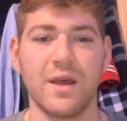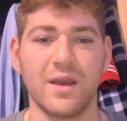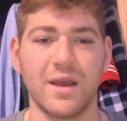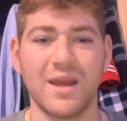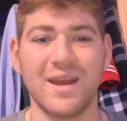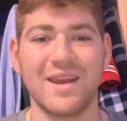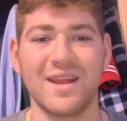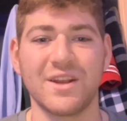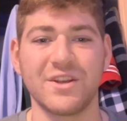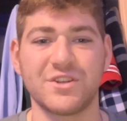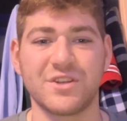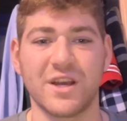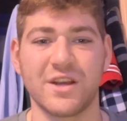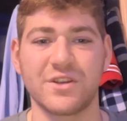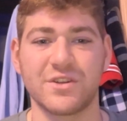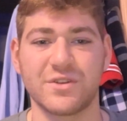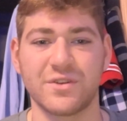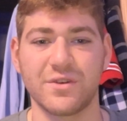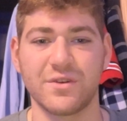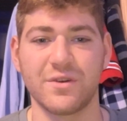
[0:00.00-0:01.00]
Indian
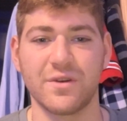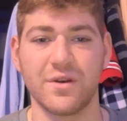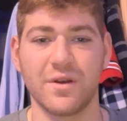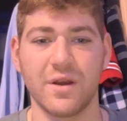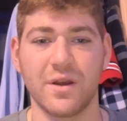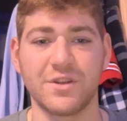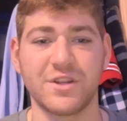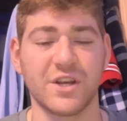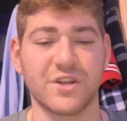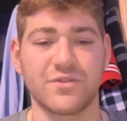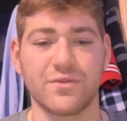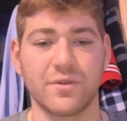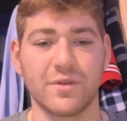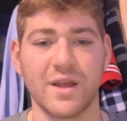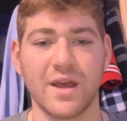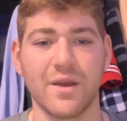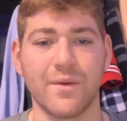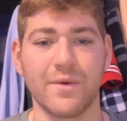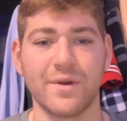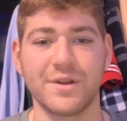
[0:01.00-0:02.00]
gestural
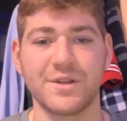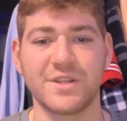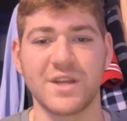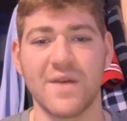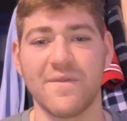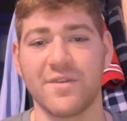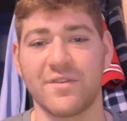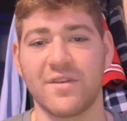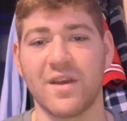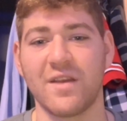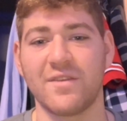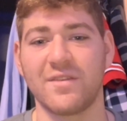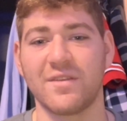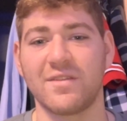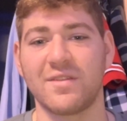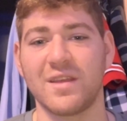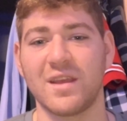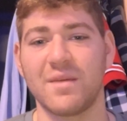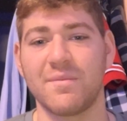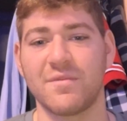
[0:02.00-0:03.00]
language, emphasizing
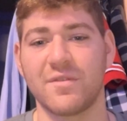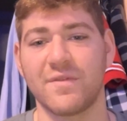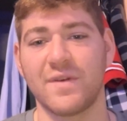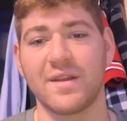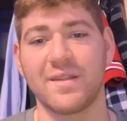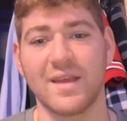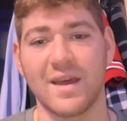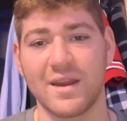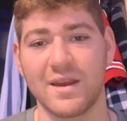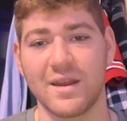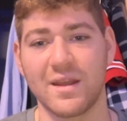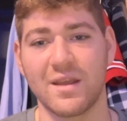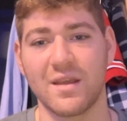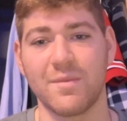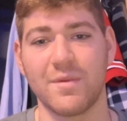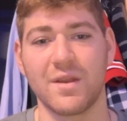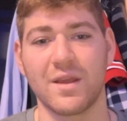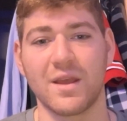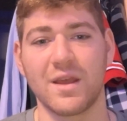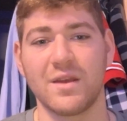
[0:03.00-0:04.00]
themes of identity,
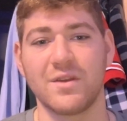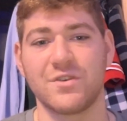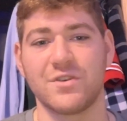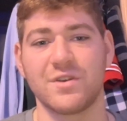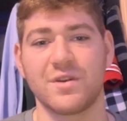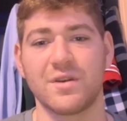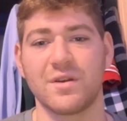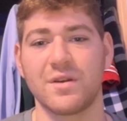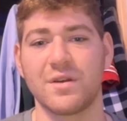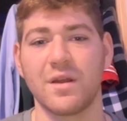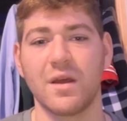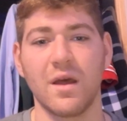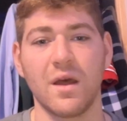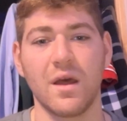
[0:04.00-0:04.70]
communication,